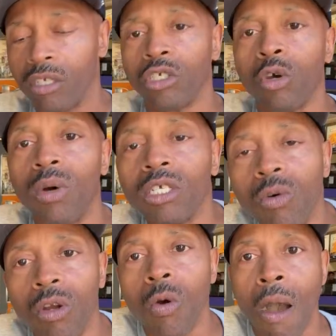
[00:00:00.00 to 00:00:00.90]
so what's
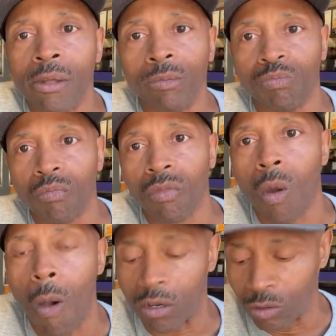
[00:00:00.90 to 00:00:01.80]
going on?
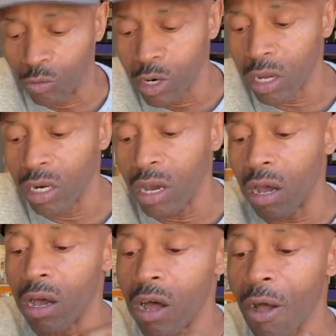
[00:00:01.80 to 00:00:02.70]
We're gonna,
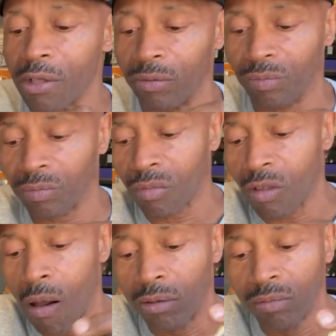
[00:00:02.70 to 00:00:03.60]
uh,
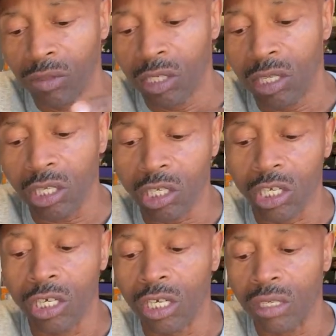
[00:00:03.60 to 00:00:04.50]
this is
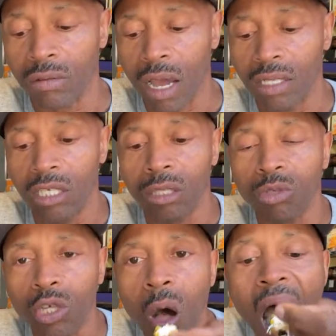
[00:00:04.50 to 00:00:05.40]
good. I need some
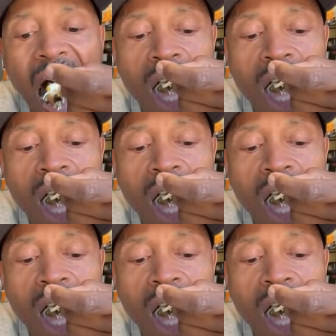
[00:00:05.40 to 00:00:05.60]
salt.